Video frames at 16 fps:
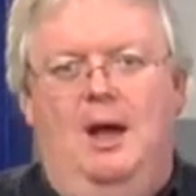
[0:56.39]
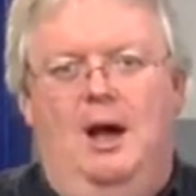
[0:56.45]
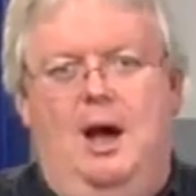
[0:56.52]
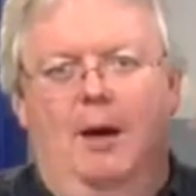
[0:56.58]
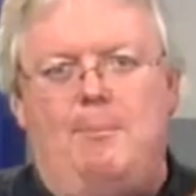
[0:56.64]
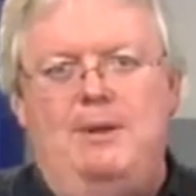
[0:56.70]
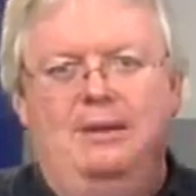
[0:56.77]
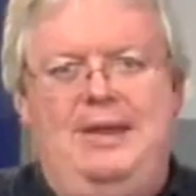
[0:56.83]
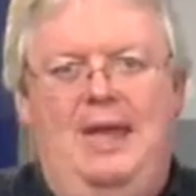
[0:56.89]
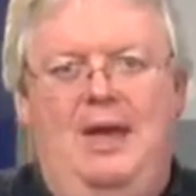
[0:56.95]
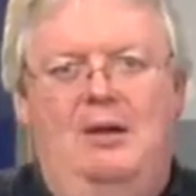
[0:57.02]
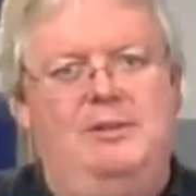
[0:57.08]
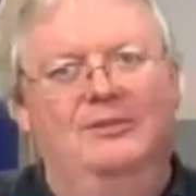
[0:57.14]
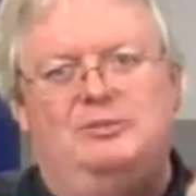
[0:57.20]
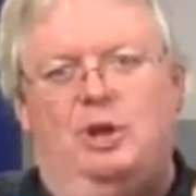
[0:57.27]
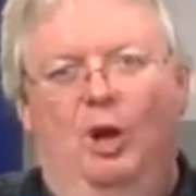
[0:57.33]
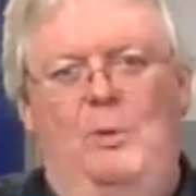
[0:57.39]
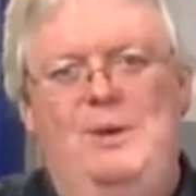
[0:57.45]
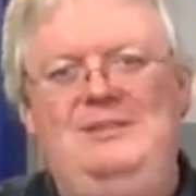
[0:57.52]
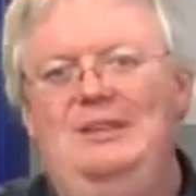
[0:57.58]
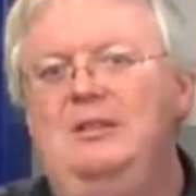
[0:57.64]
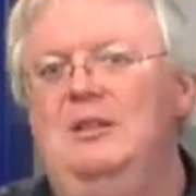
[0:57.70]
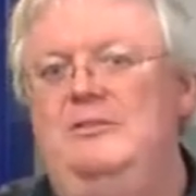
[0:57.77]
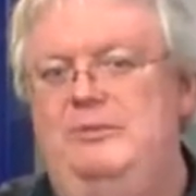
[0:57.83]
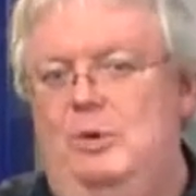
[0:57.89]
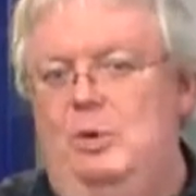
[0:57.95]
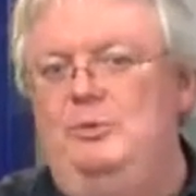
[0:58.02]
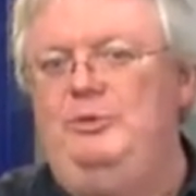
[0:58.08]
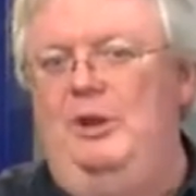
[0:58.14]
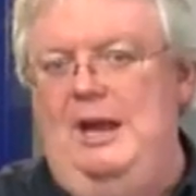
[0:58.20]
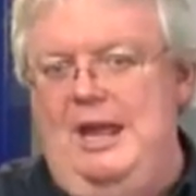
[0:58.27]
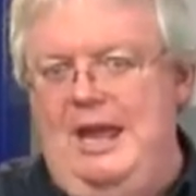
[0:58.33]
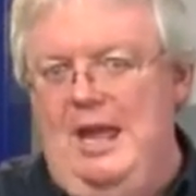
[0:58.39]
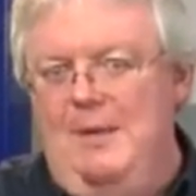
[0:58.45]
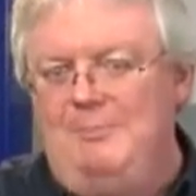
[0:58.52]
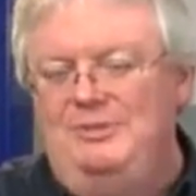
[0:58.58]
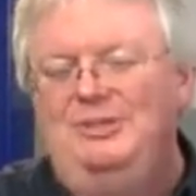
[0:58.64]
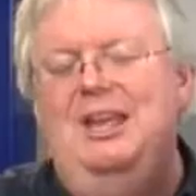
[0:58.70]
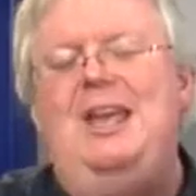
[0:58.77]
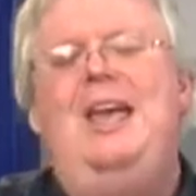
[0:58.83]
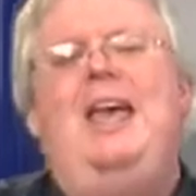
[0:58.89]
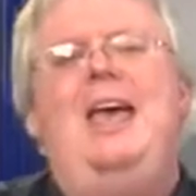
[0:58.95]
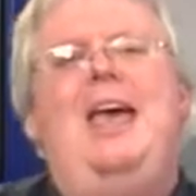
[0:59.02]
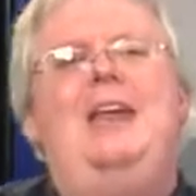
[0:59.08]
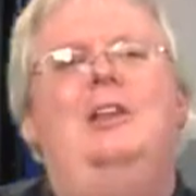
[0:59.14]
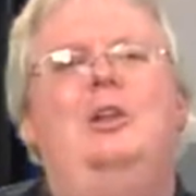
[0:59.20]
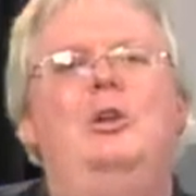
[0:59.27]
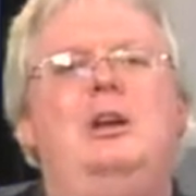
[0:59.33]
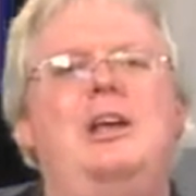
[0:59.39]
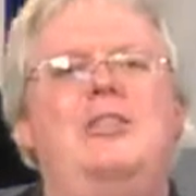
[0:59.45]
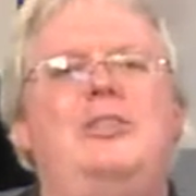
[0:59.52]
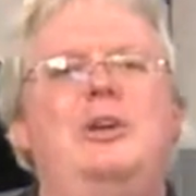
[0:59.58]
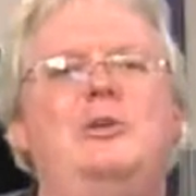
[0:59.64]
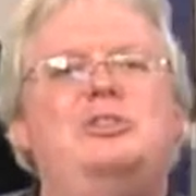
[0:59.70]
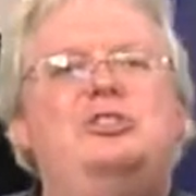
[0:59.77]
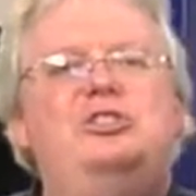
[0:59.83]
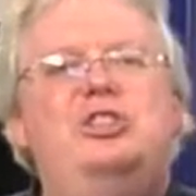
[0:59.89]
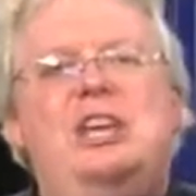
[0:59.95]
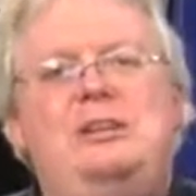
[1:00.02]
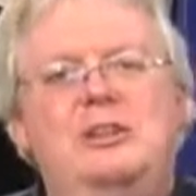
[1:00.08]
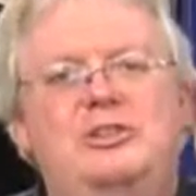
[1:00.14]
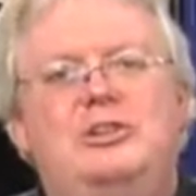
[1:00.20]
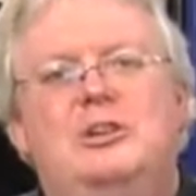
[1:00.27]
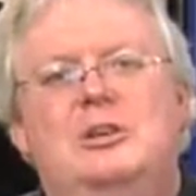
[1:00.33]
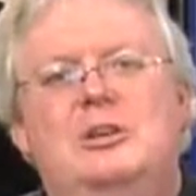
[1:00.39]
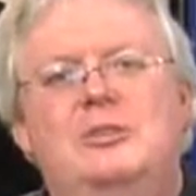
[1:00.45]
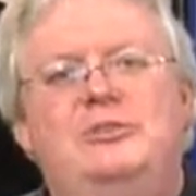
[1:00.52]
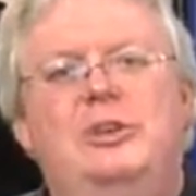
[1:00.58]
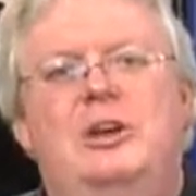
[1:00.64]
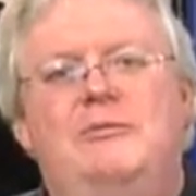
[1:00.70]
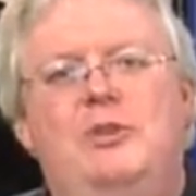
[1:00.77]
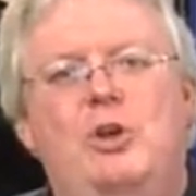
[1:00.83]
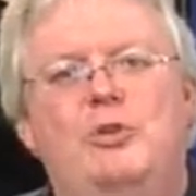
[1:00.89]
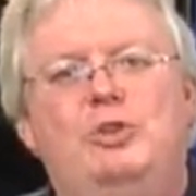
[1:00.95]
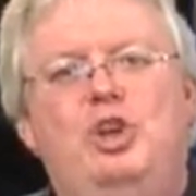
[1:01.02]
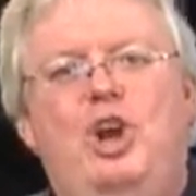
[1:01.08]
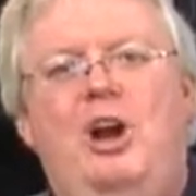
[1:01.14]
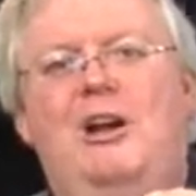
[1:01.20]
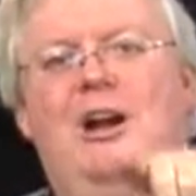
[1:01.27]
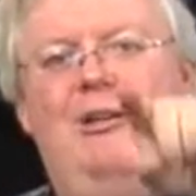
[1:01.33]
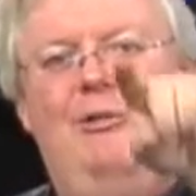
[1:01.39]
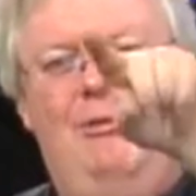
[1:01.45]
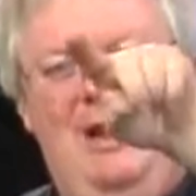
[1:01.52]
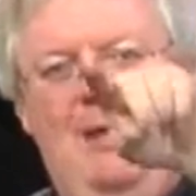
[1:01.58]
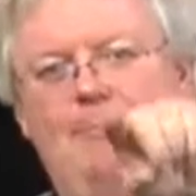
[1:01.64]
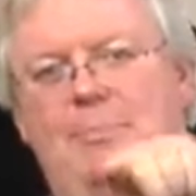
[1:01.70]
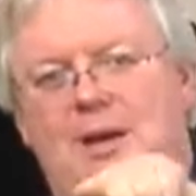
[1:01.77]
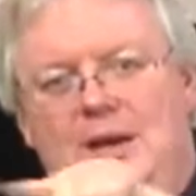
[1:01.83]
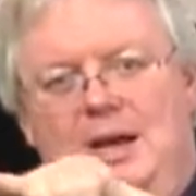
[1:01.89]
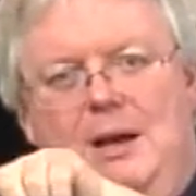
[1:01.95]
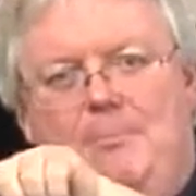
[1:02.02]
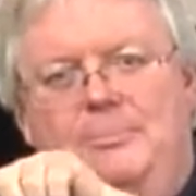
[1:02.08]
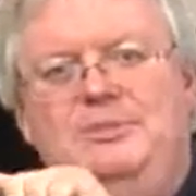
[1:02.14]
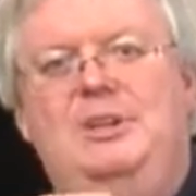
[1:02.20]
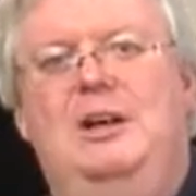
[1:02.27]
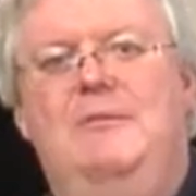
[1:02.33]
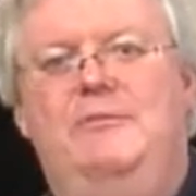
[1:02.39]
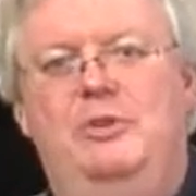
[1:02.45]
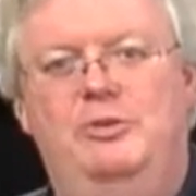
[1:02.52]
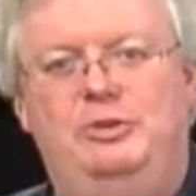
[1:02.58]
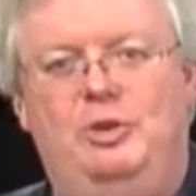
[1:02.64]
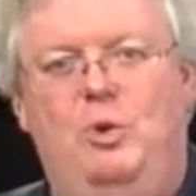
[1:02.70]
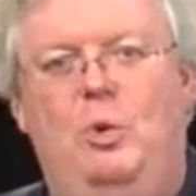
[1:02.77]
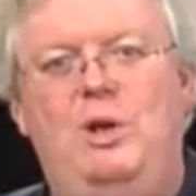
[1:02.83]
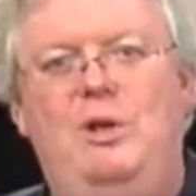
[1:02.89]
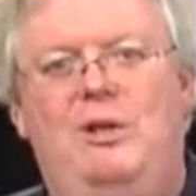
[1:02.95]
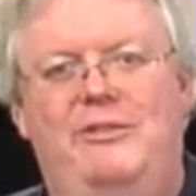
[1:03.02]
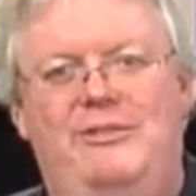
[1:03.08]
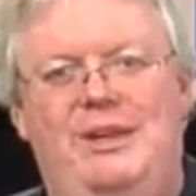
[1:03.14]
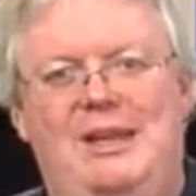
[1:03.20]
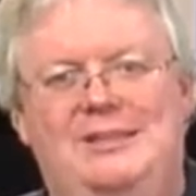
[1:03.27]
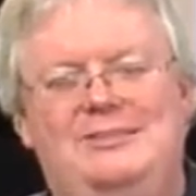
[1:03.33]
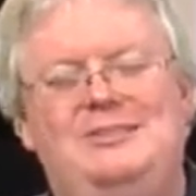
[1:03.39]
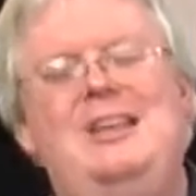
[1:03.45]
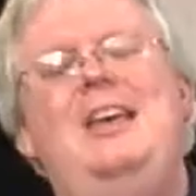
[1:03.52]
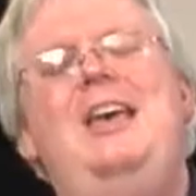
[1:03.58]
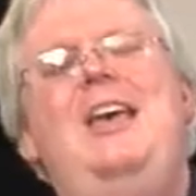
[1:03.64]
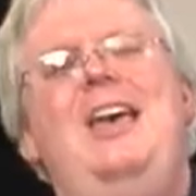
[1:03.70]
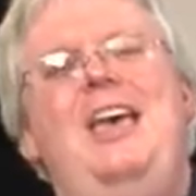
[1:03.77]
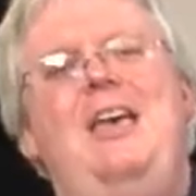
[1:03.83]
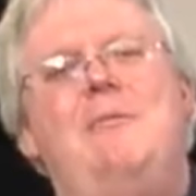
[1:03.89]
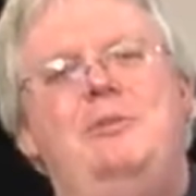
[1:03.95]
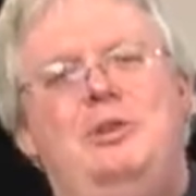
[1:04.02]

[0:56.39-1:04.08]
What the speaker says: up and down is always either volts or amps, and look at those signatures of those current ramp ups of those coil events. And